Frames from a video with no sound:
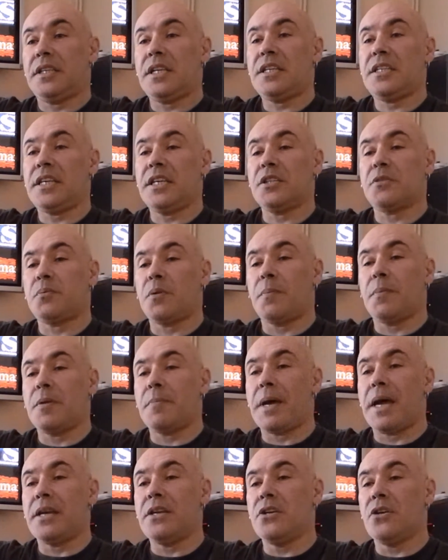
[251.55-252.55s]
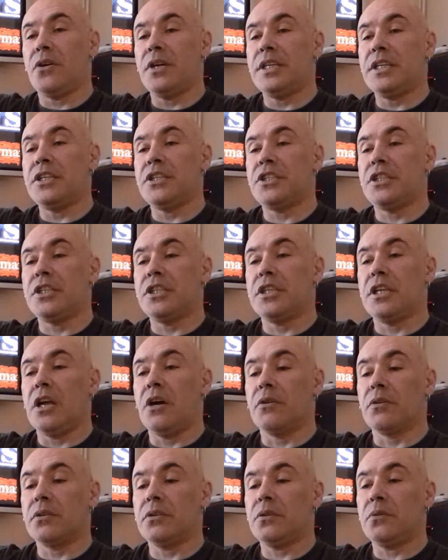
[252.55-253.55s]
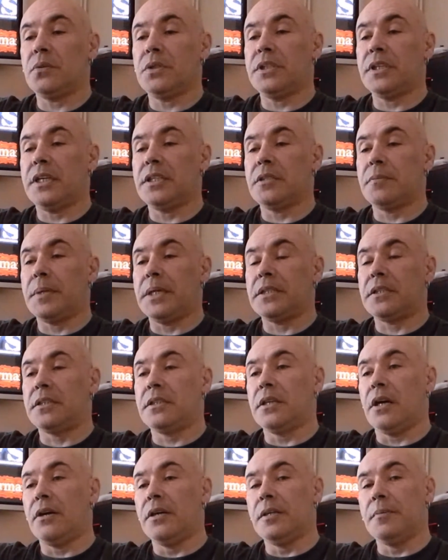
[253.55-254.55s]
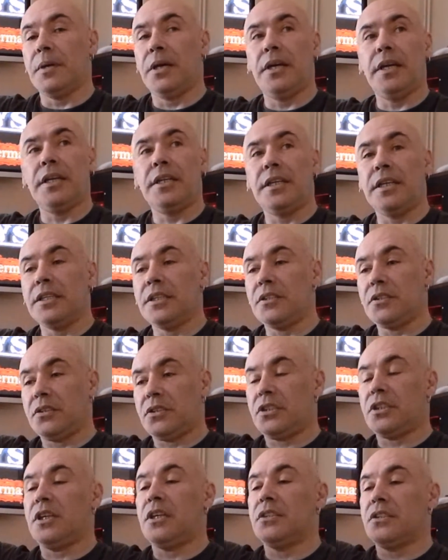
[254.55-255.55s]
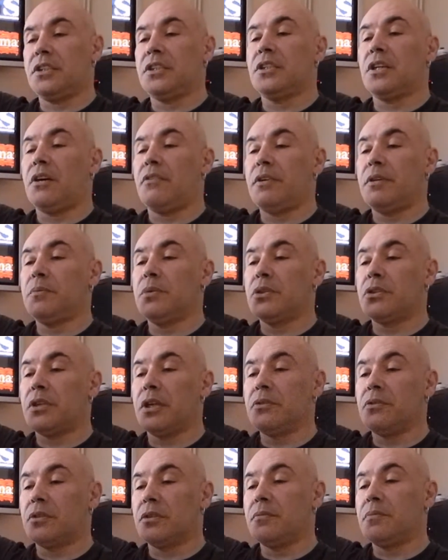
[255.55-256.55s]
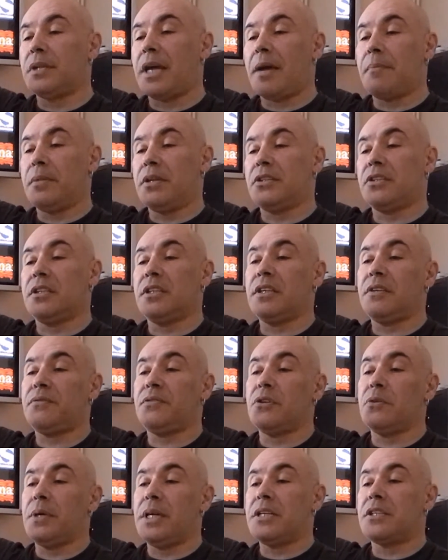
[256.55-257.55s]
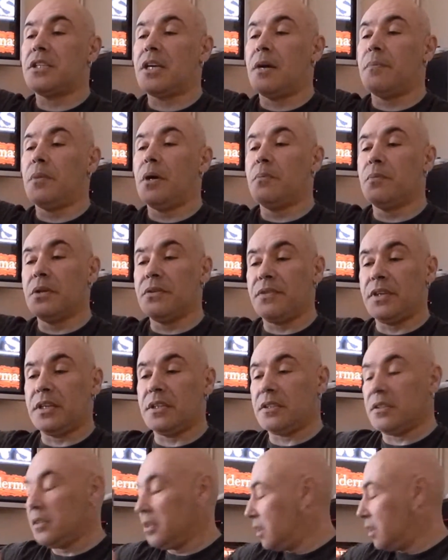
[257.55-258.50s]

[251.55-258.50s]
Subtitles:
this thing's probably about 9 inches long. All it needs is a bit of dynamite in there, and chances are it would do some damage. And if you hit someone with it,